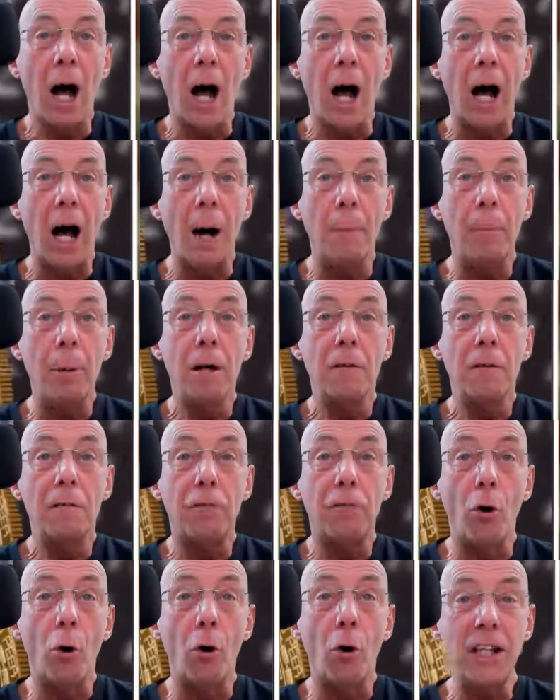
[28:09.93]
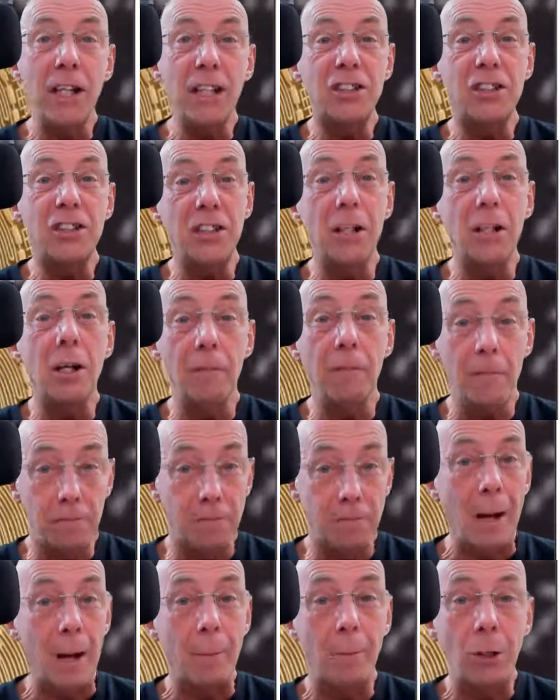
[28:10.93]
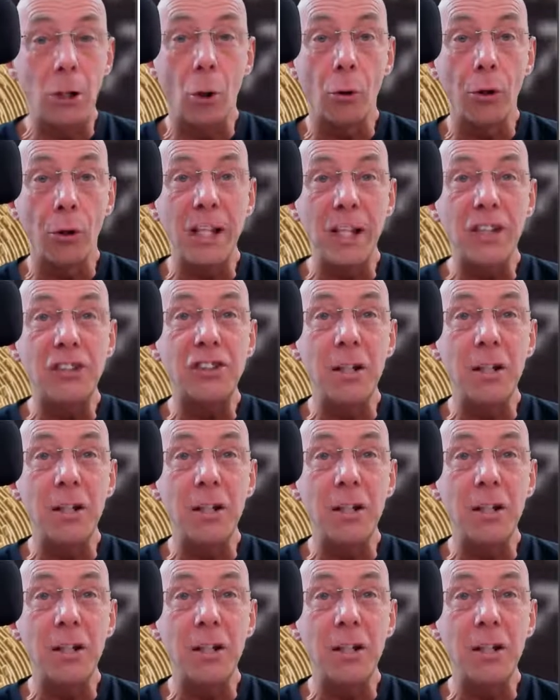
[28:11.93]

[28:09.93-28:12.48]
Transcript: up for his family on his